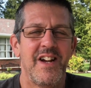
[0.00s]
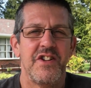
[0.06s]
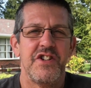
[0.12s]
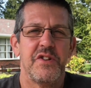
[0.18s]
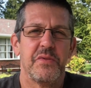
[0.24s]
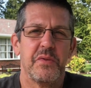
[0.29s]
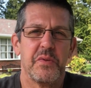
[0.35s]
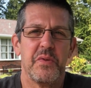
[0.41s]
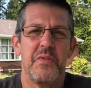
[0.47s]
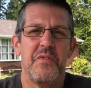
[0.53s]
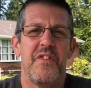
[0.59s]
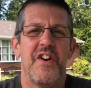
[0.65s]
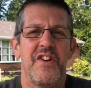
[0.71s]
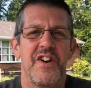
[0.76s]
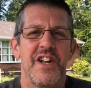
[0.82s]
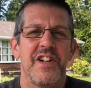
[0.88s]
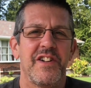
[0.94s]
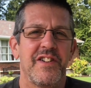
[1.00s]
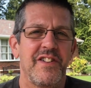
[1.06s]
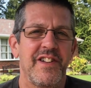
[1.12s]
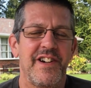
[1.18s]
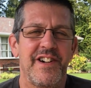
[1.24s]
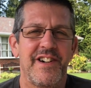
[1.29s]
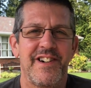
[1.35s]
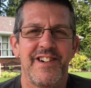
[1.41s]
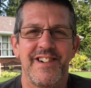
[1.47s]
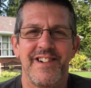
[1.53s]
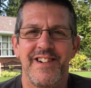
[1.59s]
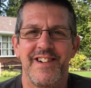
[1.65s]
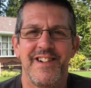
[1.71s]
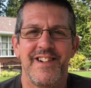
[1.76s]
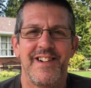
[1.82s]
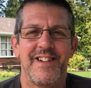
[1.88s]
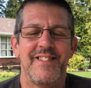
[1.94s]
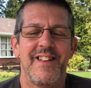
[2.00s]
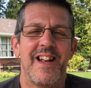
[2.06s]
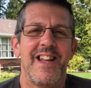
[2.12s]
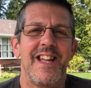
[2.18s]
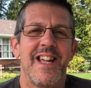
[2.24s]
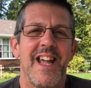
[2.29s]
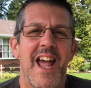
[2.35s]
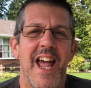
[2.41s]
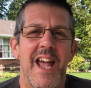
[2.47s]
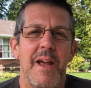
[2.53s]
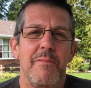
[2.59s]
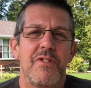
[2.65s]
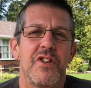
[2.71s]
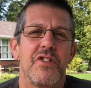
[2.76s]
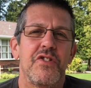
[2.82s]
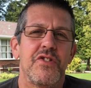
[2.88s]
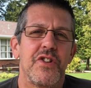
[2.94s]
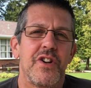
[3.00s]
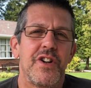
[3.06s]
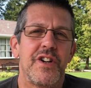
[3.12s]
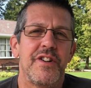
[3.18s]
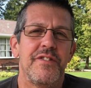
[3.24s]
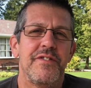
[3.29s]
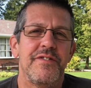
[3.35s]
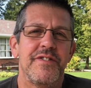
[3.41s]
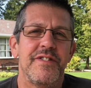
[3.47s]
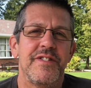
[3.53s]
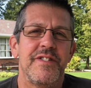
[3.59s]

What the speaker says: Jesus was very clear that he came to serve.